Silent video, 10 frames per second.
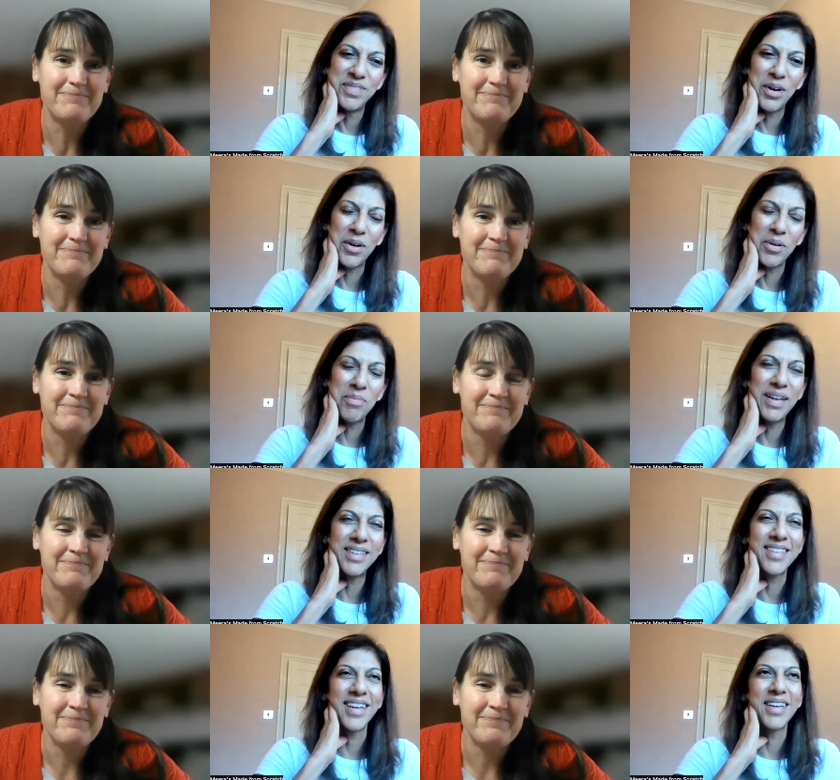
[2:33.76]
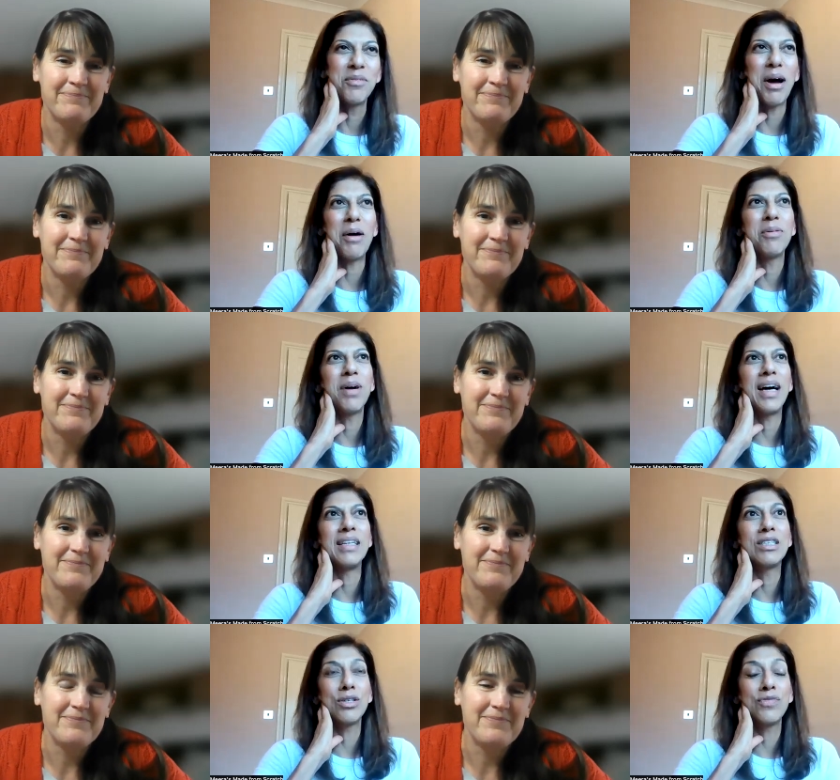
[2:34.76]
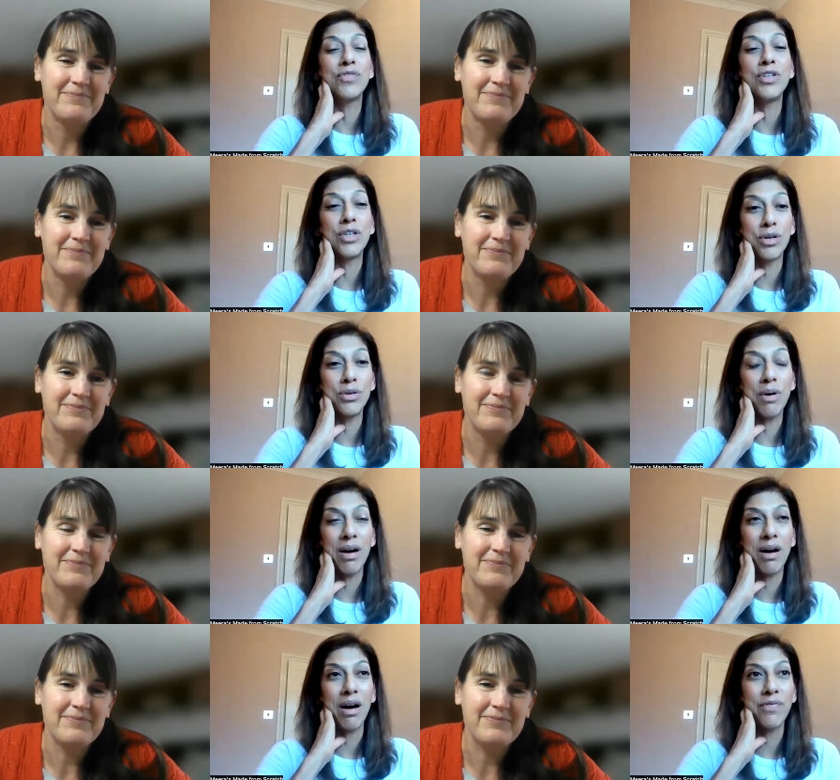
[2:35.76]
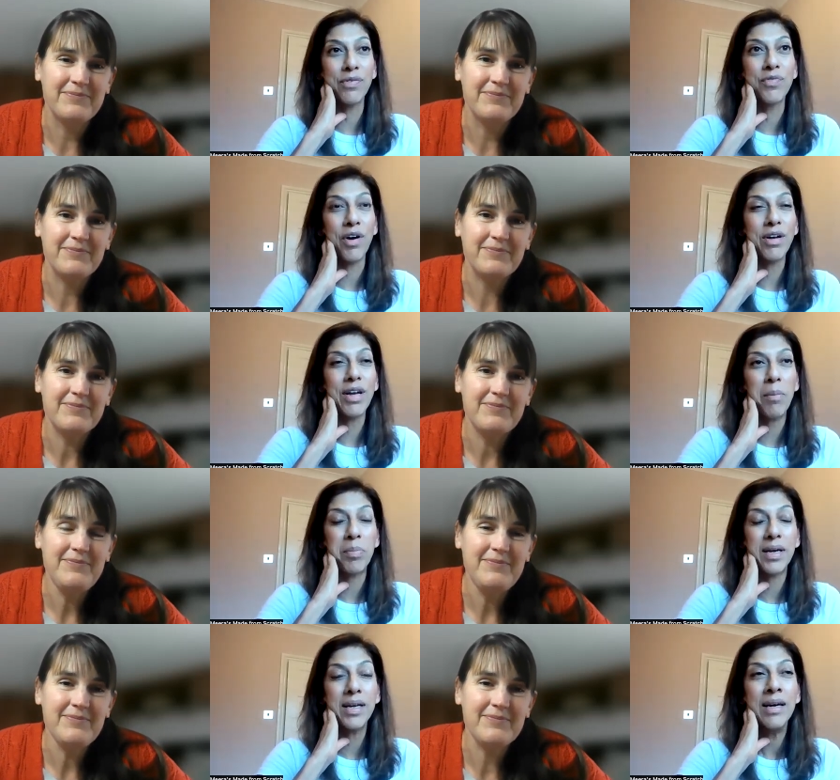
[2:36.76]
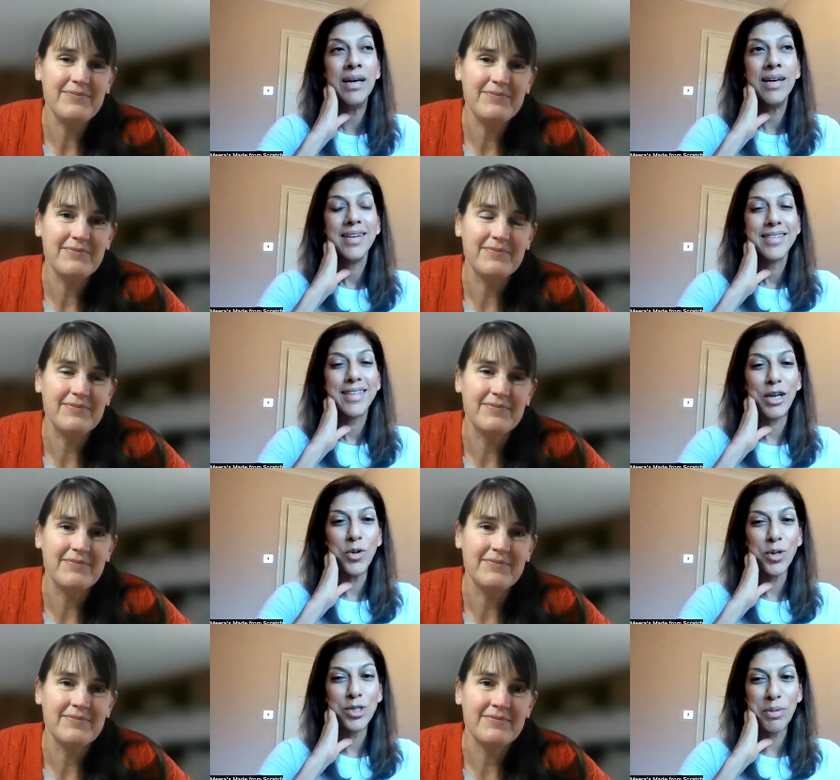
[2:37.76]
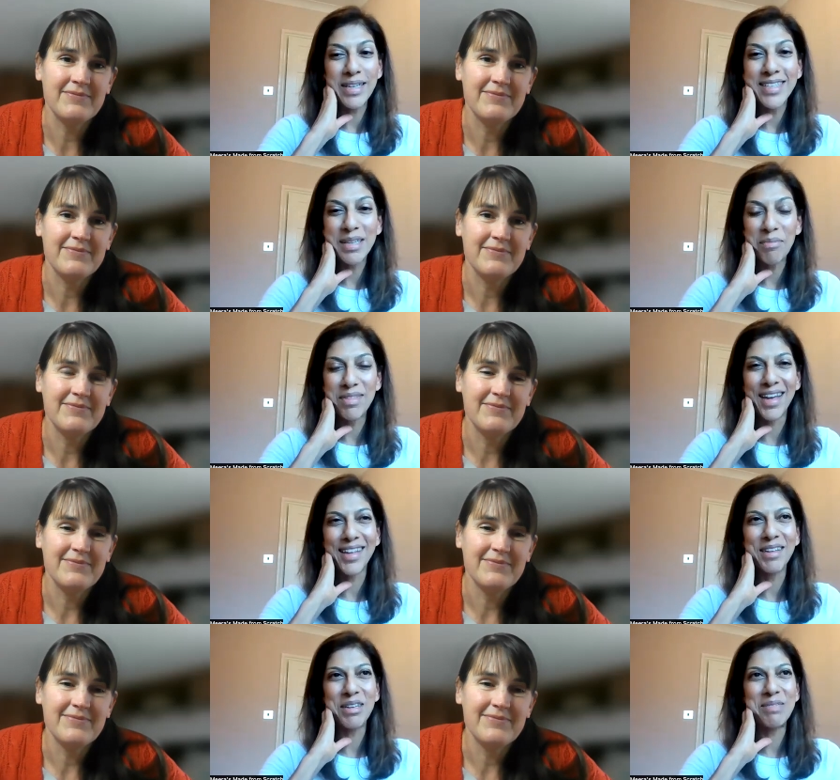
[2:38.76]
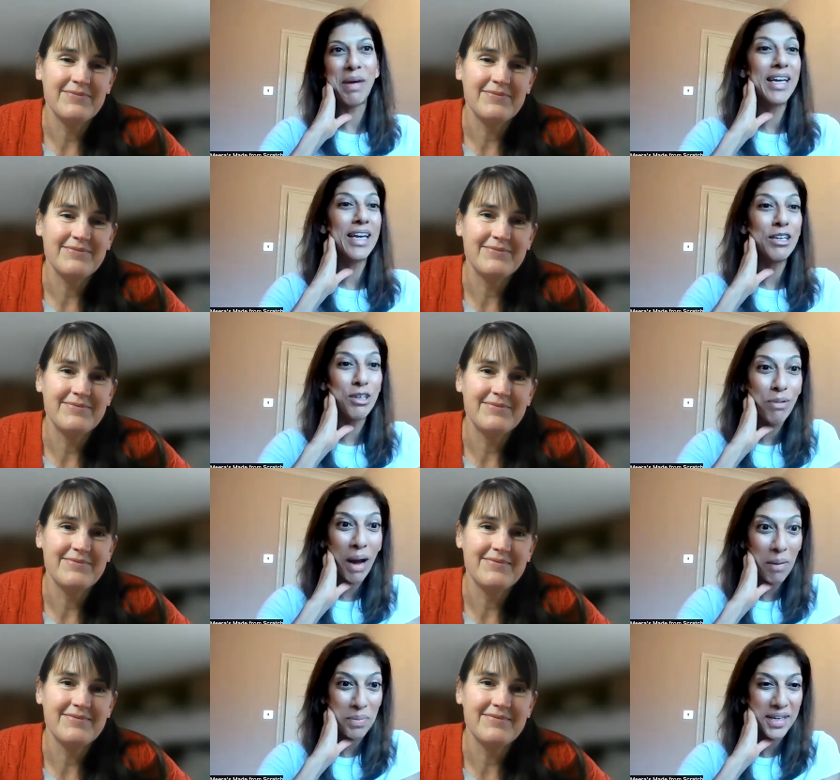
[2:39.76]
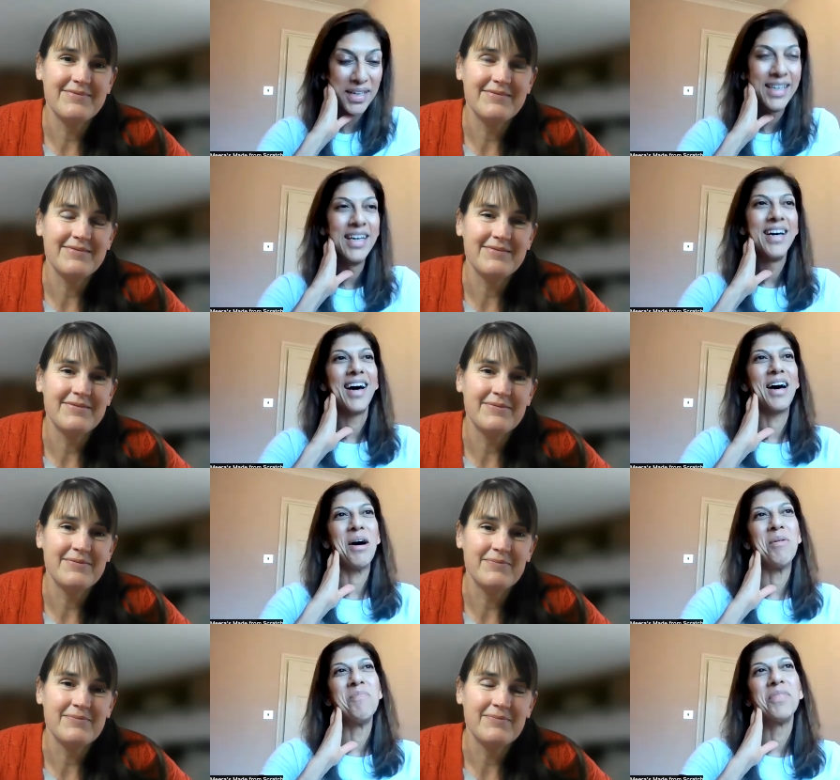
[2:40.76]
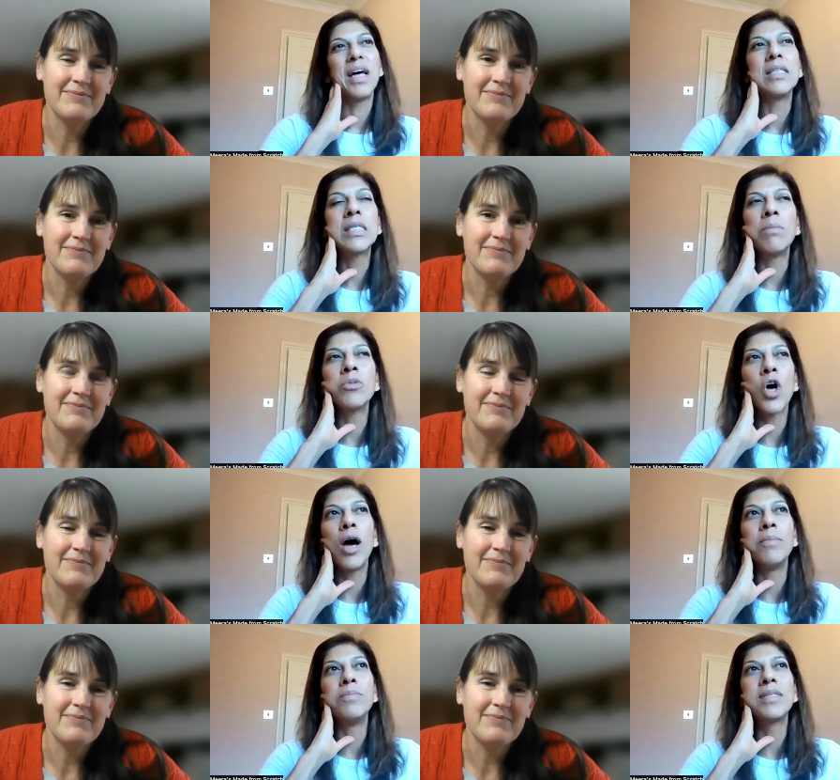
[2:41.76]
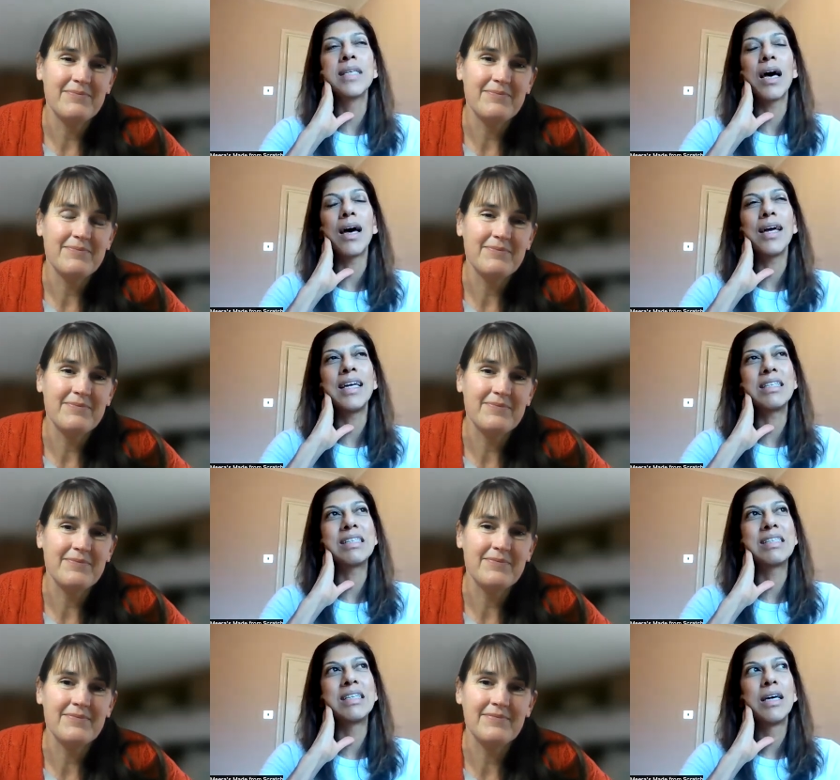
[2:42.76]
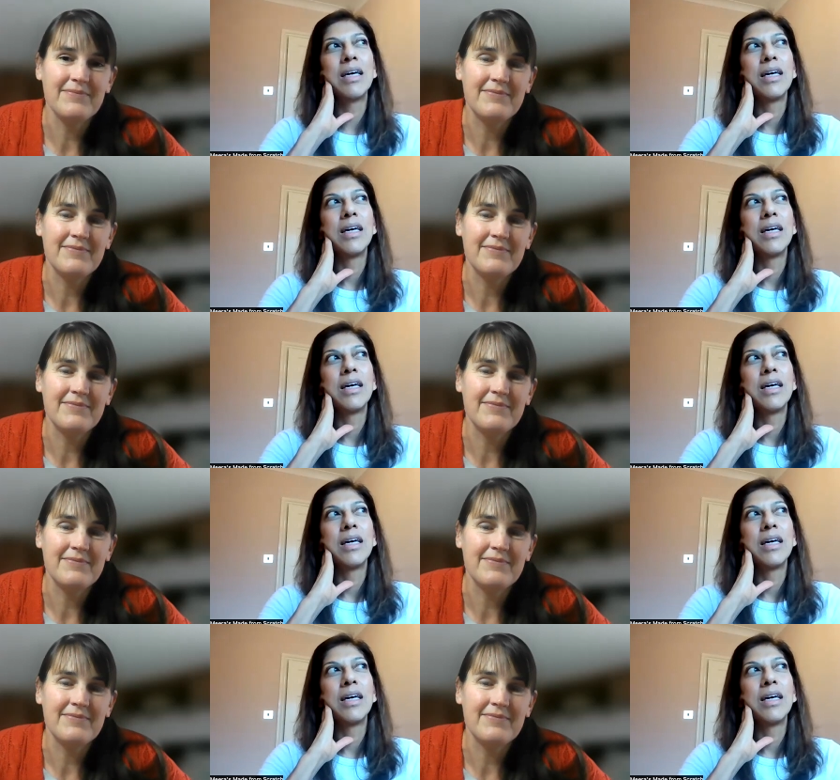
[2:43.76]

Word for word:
Speaker 1: Oh, amazing. Wow. And good for you. Uh, I feel very happy that you're doing something that's making you happy. Um, and sometimes it's,